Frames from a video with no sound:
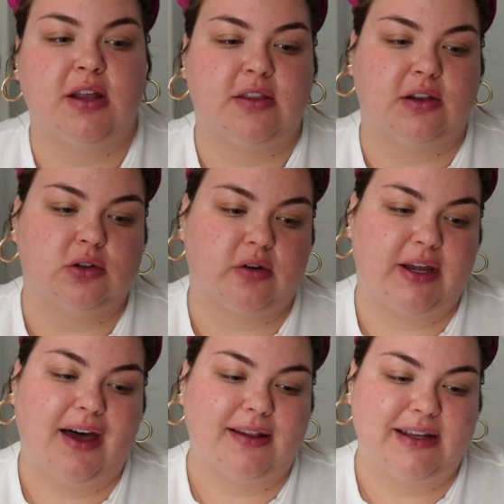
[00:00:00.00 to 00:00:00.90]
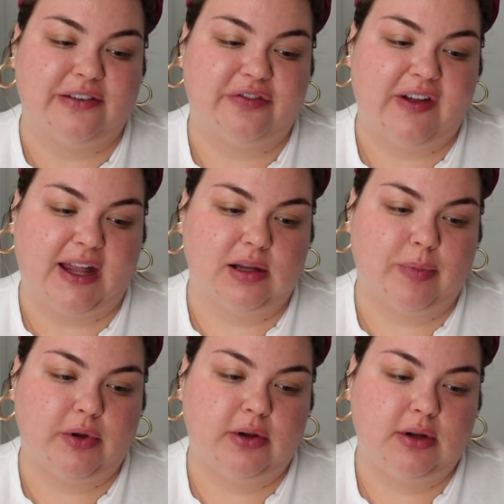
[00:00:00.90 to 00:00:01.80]
The L'Oreal
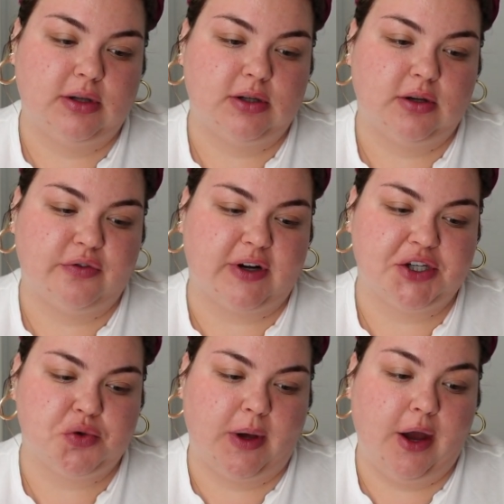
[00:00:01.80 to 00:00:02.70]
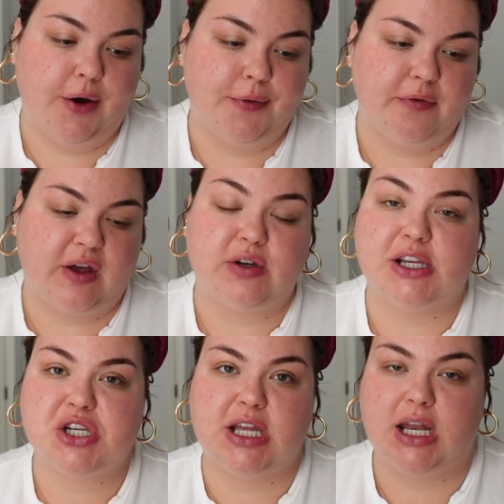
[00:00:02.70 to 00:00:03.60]
Infallible Freshwear
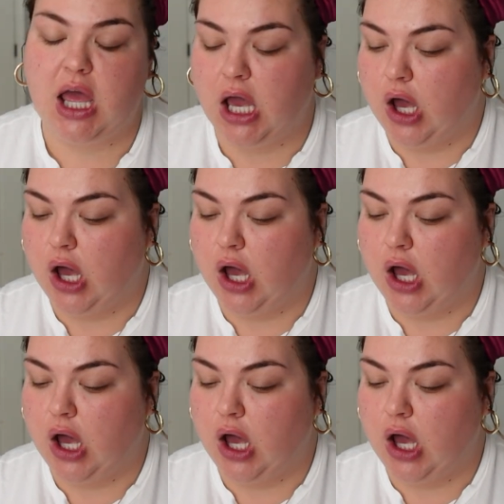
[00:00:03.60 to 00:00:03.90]
Foundation.